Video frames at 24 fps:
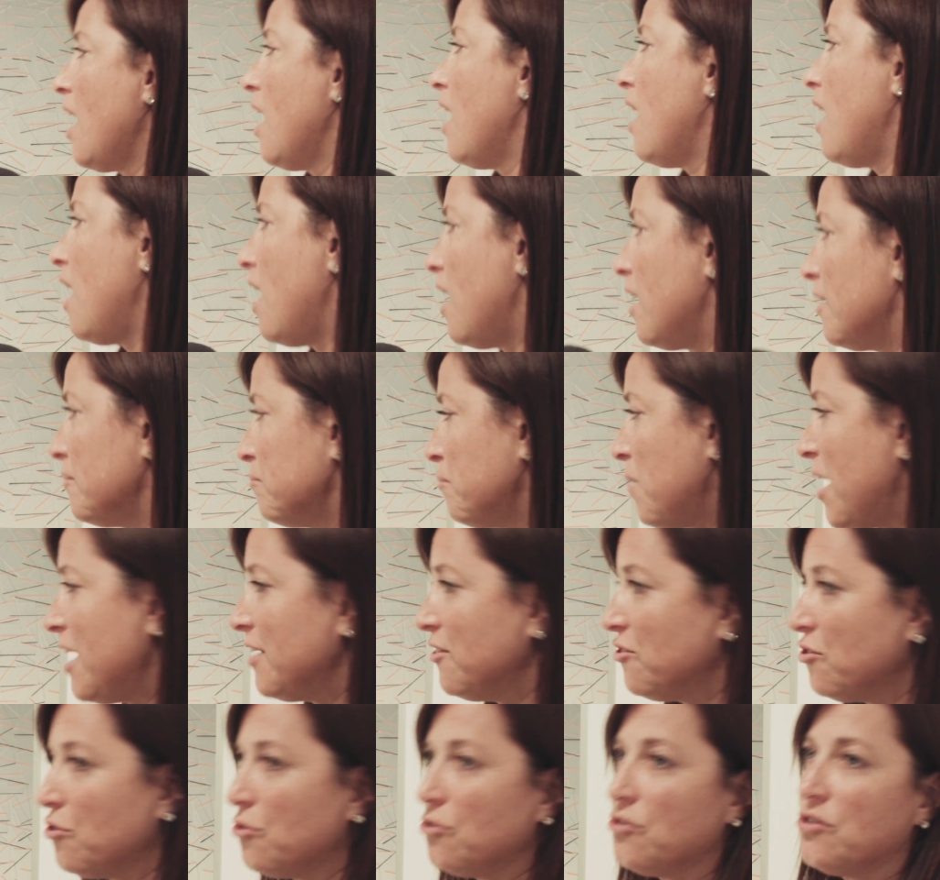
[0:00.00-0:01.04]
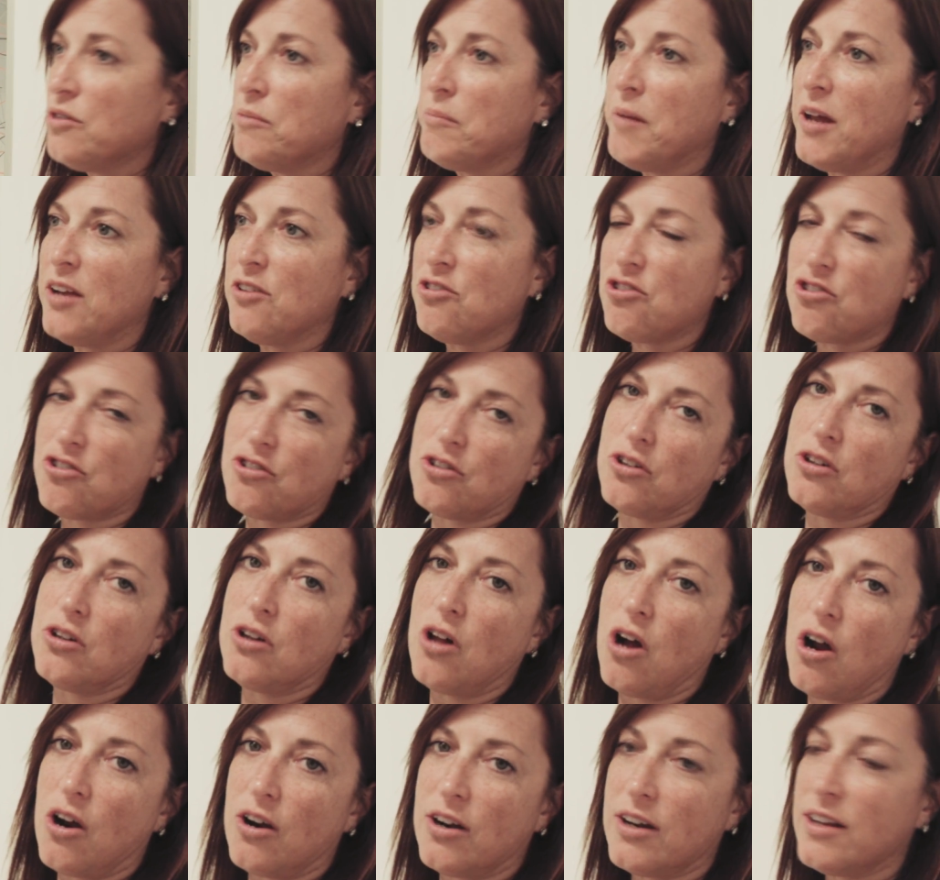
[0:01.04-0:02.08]
My two-dimensional
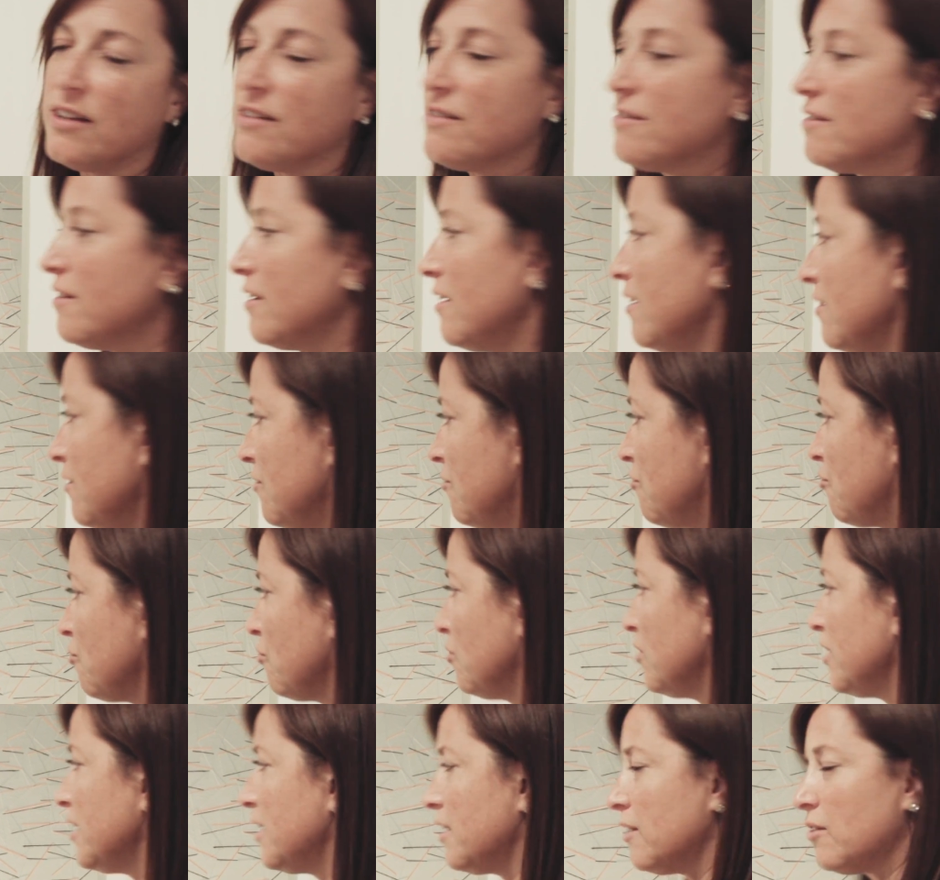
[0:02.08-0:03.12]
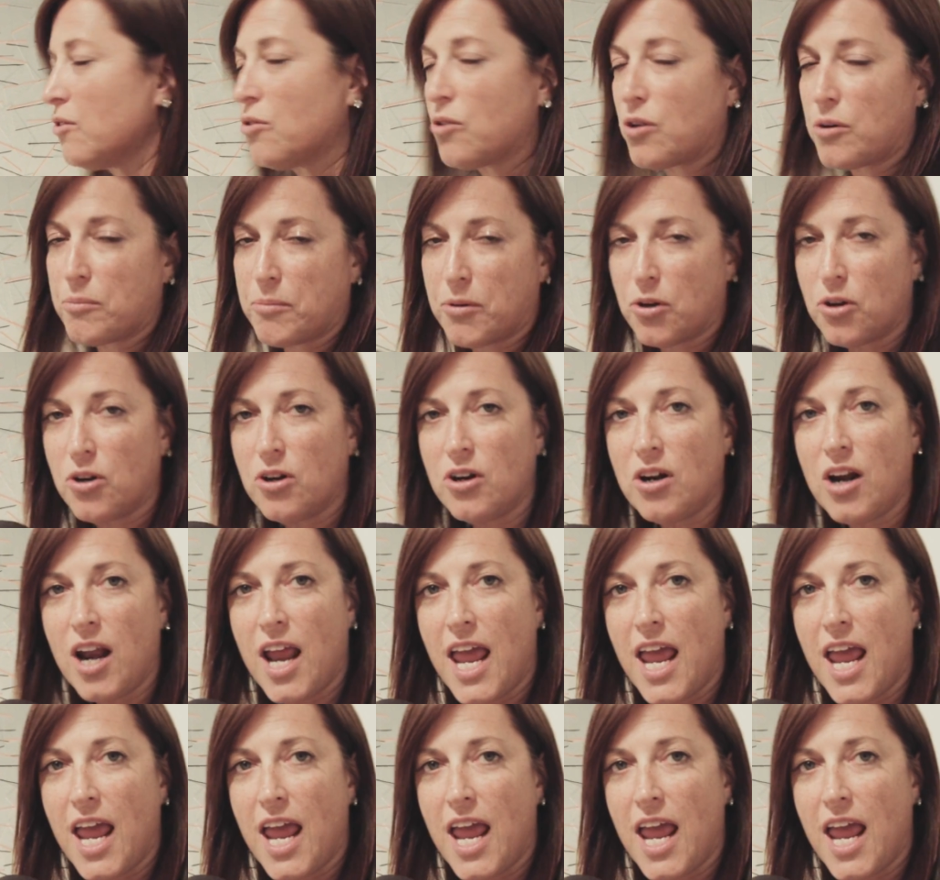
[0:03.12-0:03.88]
artist is Julian Lorber.